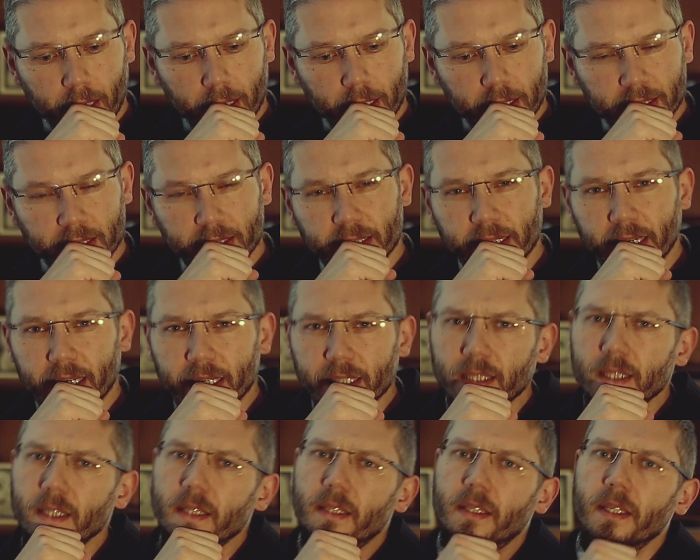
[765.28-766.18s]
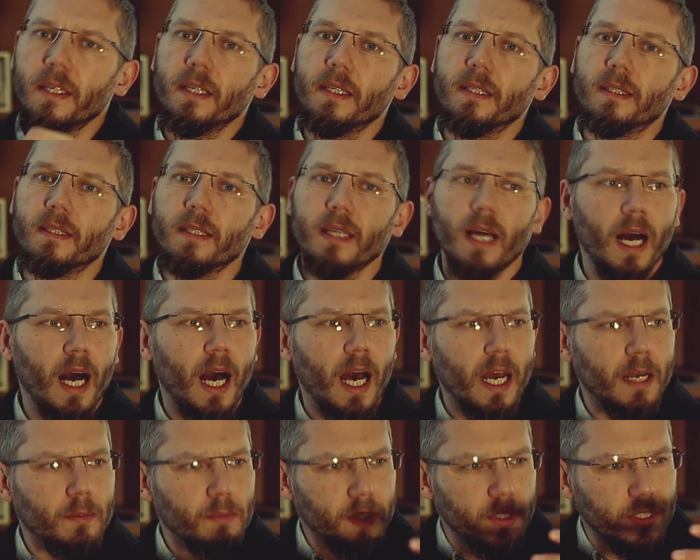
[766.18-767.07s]
certainties.
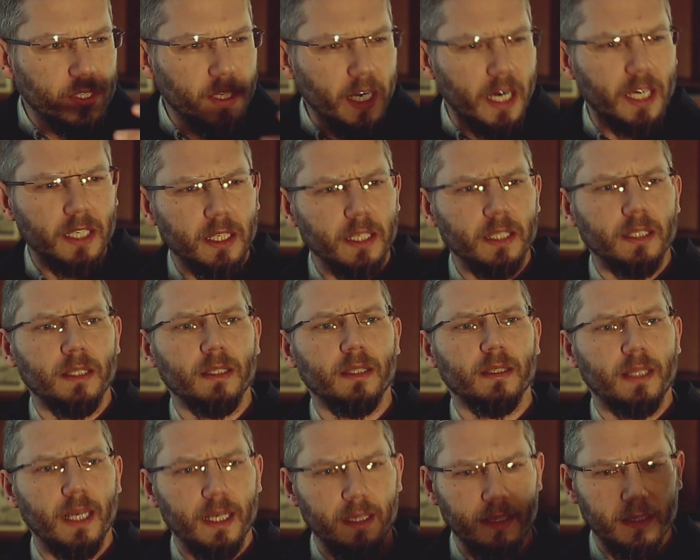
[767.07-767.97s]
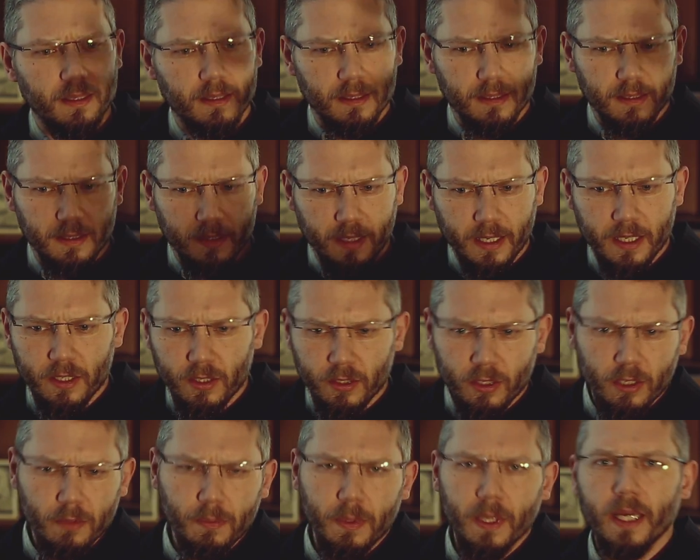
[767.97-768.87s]
I am certain that this
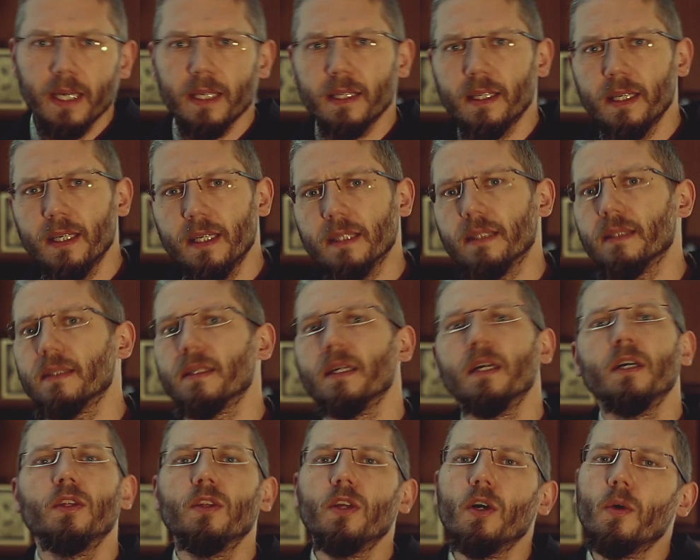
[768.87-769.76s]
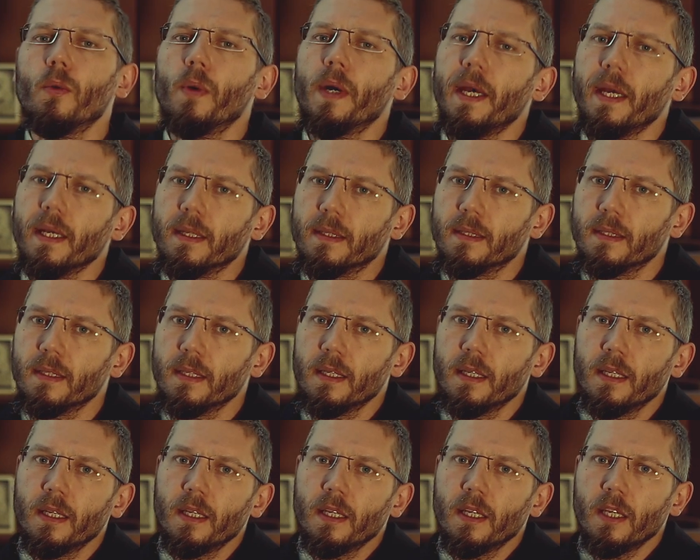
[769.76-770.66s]
should be like this. No, wait.
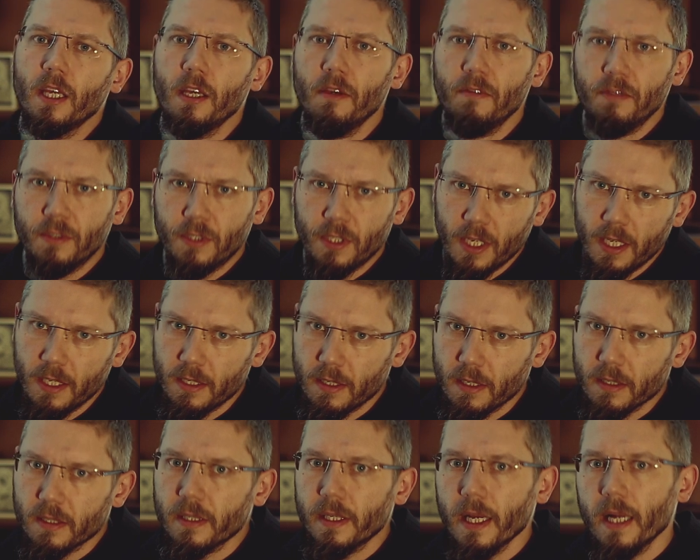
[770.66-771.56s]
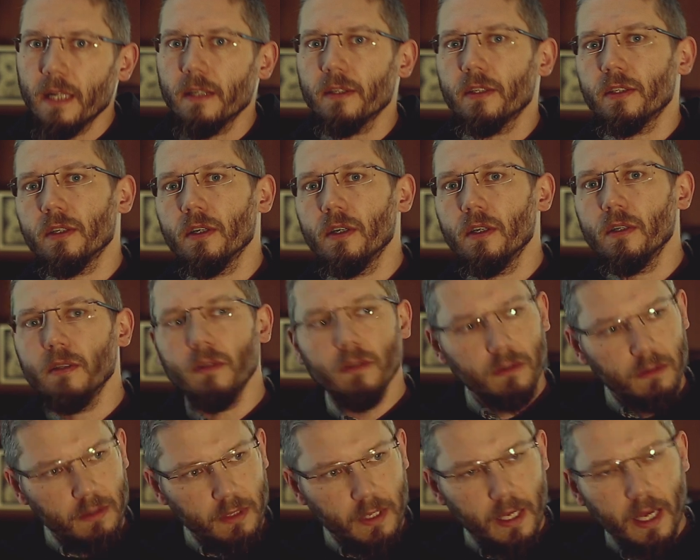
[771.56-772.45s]
If Jesus tells so,
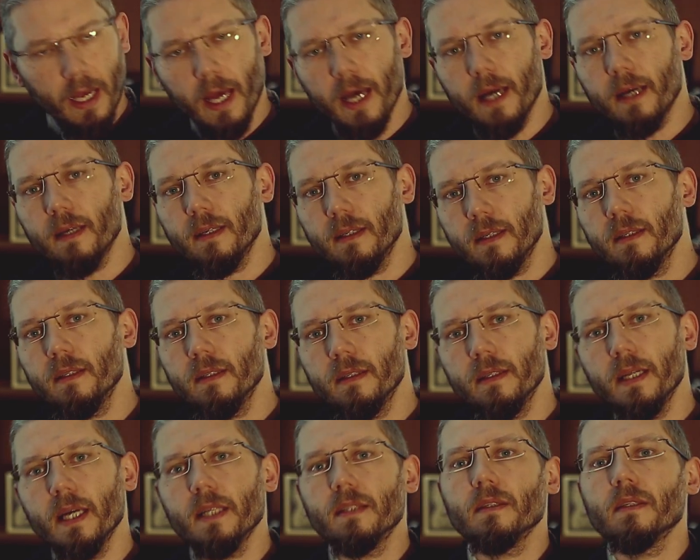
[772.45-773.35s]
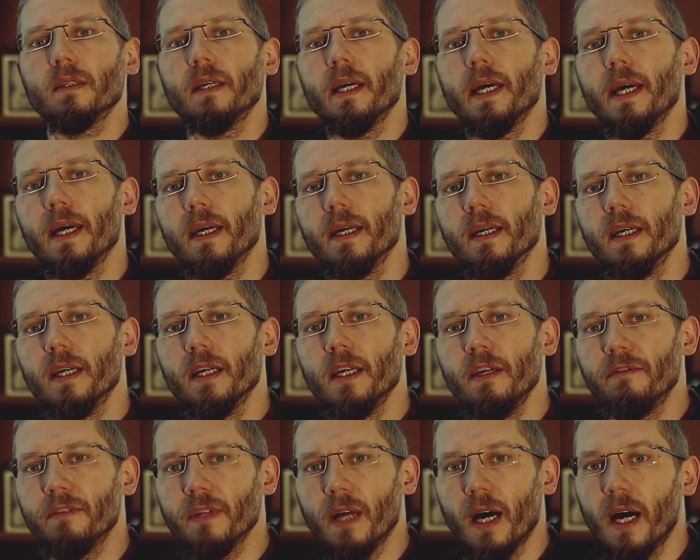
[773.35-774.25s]
yeah, that's okay.
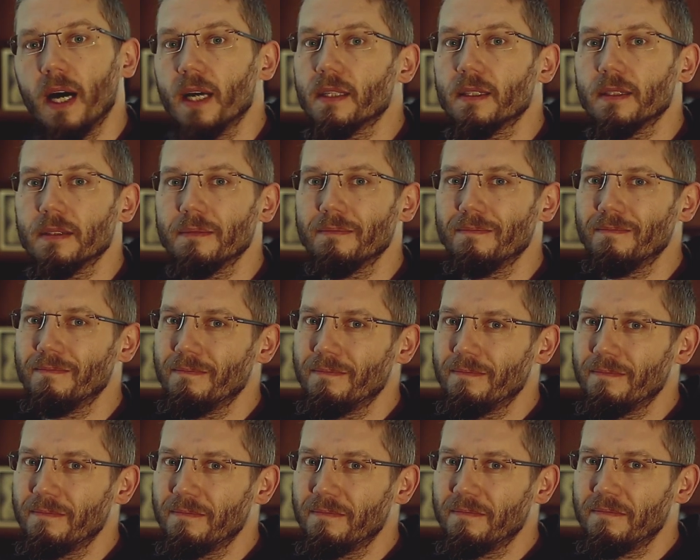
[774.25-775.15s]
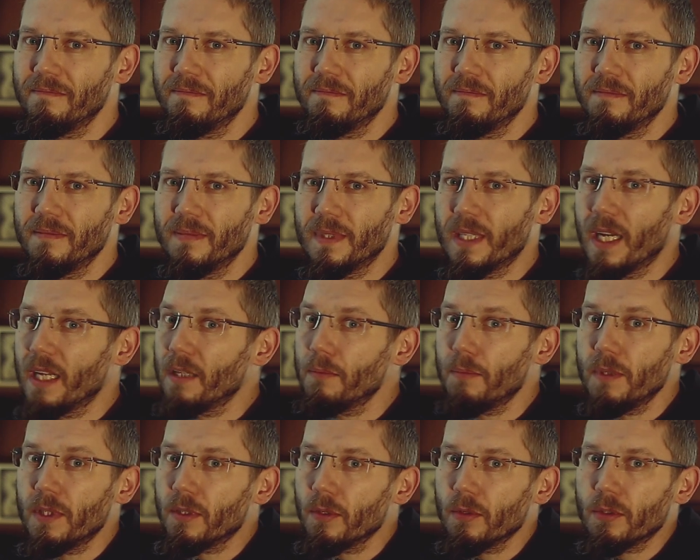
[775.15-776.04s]
If not,
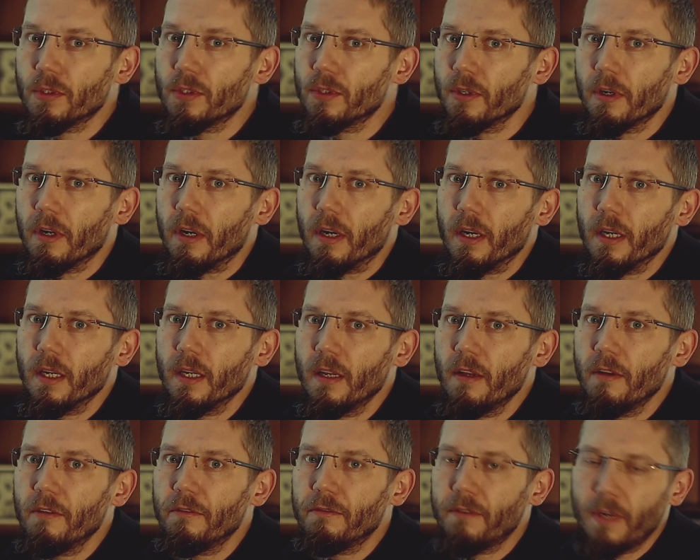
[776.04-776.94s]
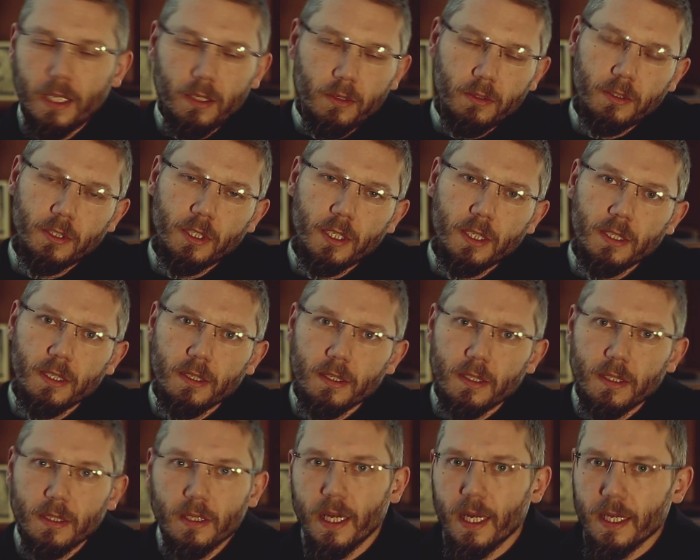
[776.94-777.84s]
don't be so sure. Follow
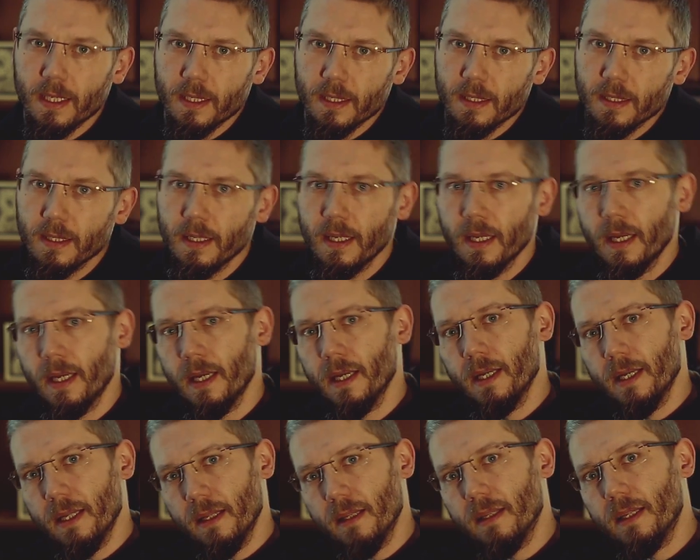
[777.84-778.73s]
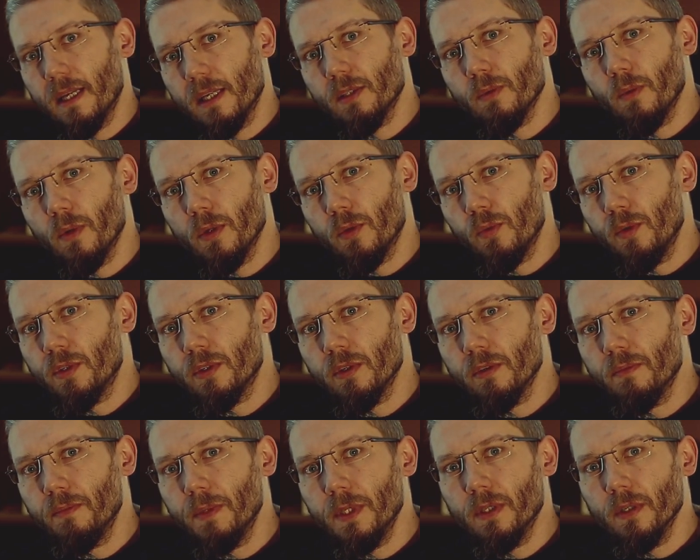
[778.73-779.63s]
Jesus. That's what we
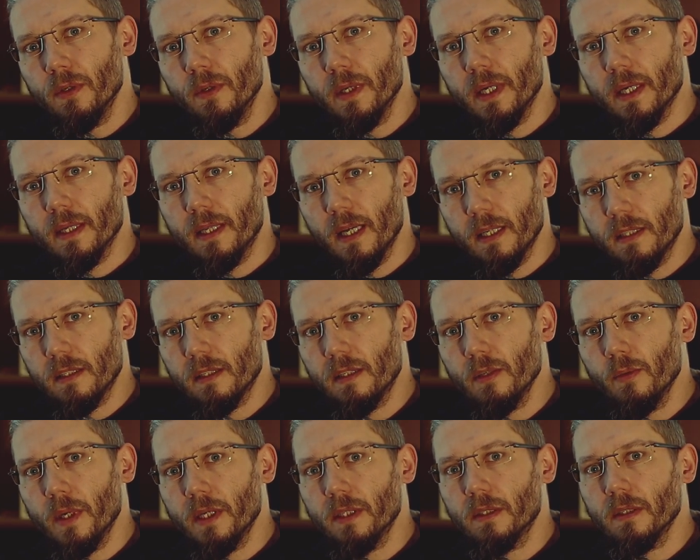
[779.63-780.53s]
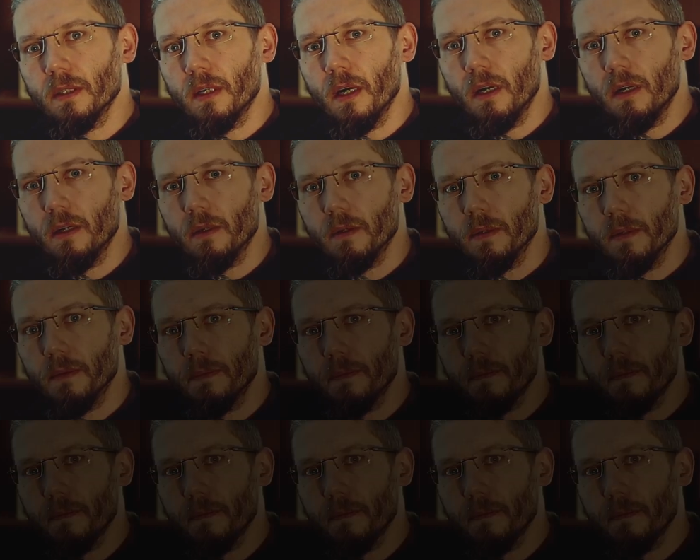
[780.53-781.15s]
should be doing. That's the way to go.